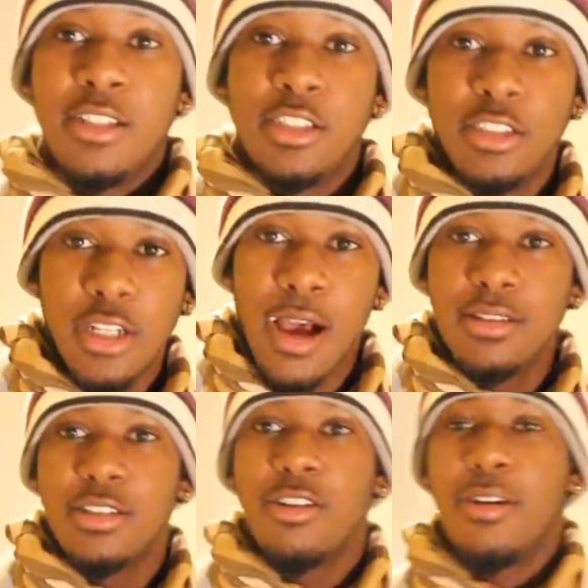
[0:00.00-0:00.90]
Yeah,
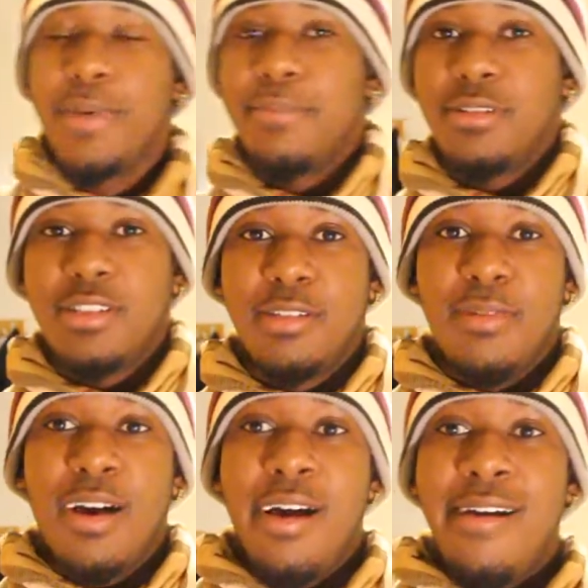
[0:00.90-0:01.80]
how's it going, people? It's
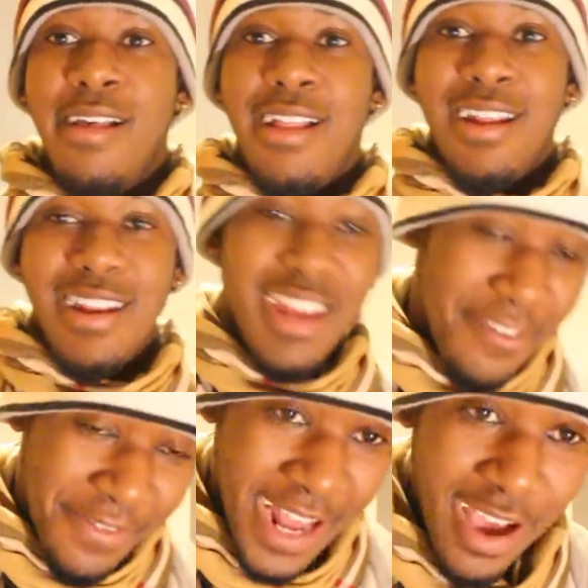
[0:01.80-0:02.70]
Tamar.
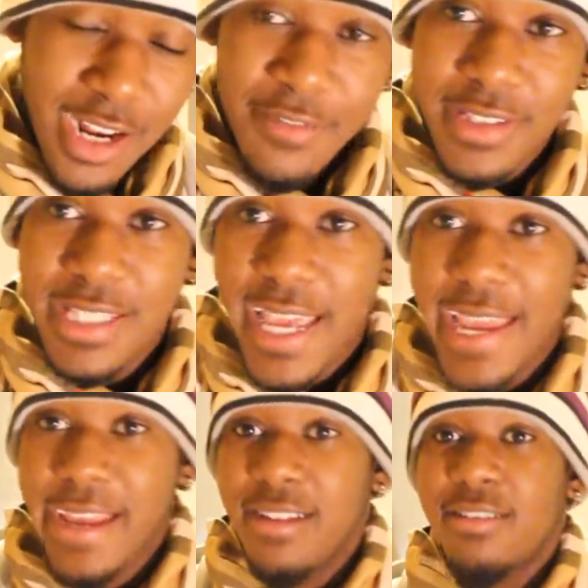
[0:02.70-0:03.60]
Living out another
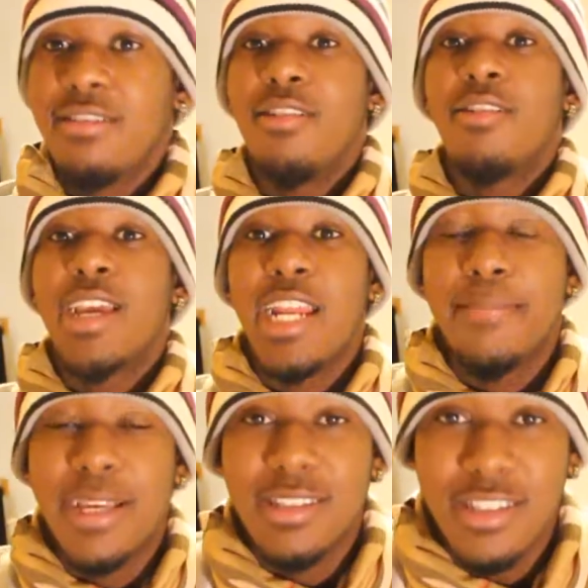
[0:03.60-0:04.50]
day, looking a
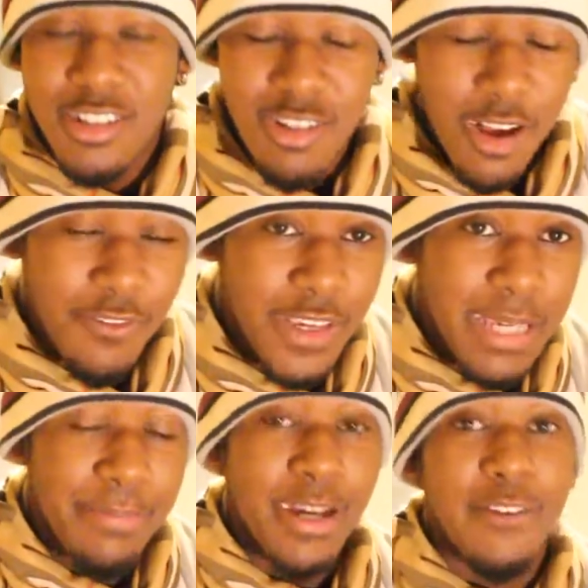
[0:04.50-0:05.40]
bit
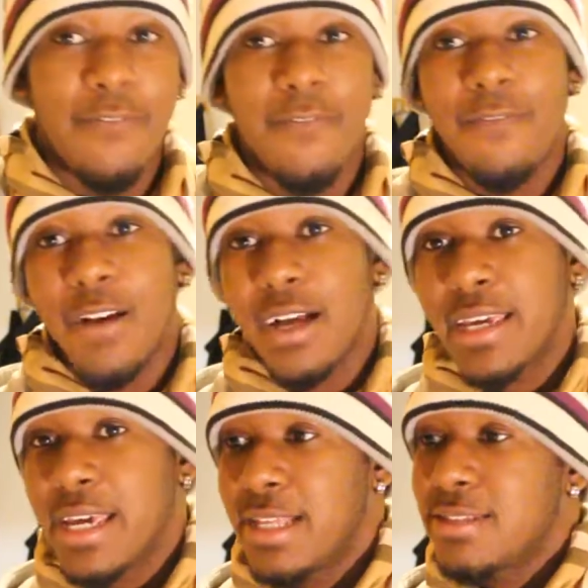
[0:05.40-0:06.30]
scruffy, but fuck
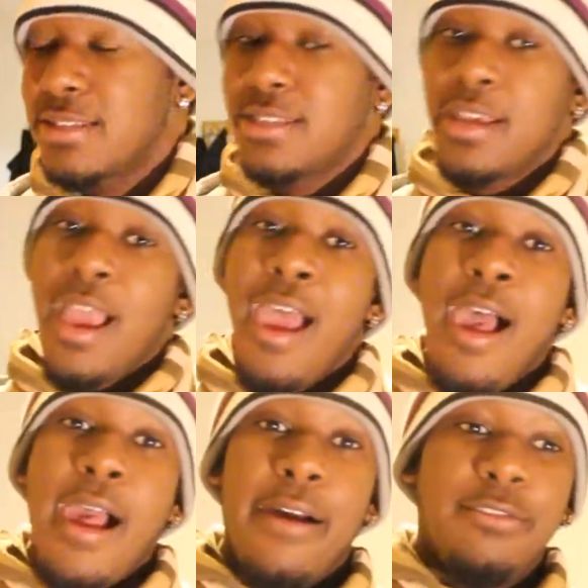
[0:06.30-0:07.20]
it.
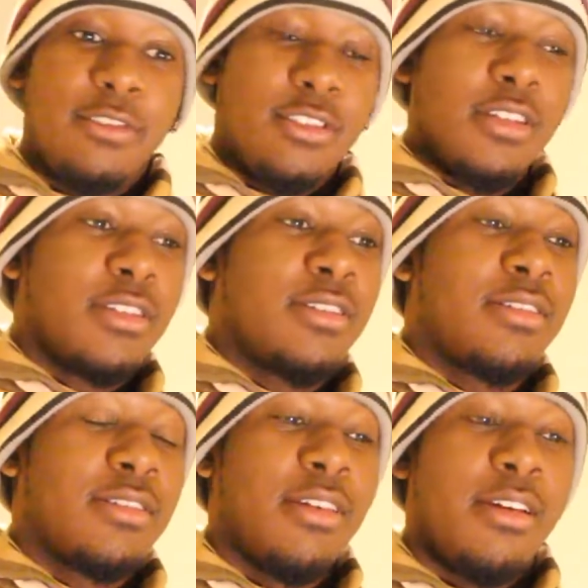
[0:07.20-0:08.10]
I've
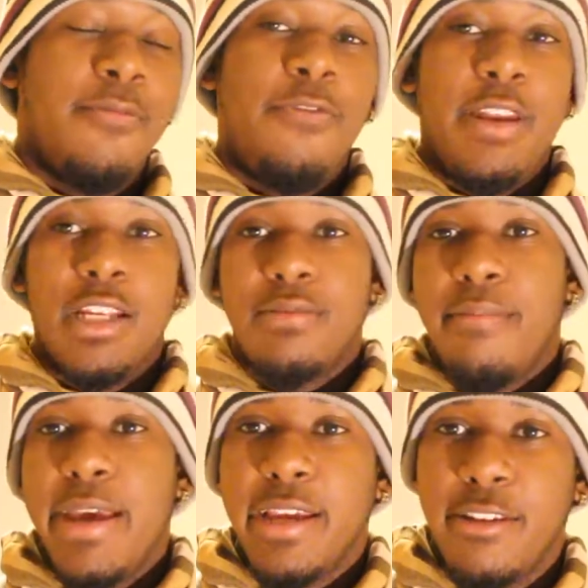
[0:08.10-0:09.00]
just finished my
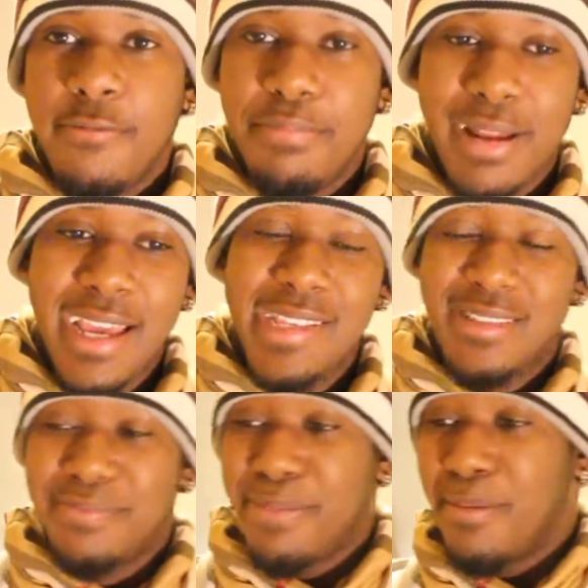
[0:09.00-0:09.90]
making of
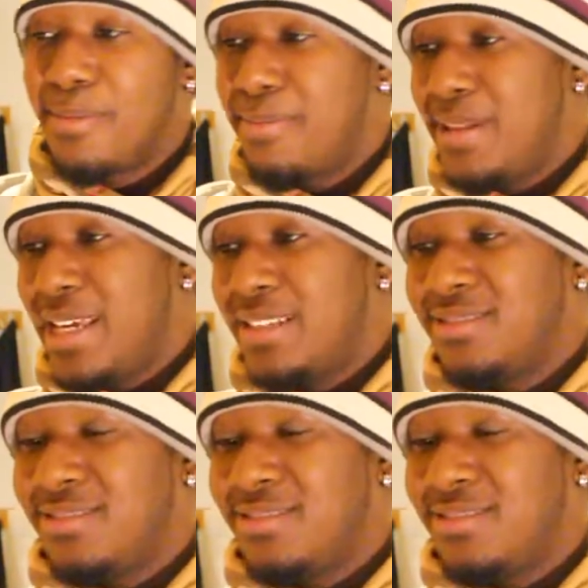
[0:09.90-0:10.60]
place probably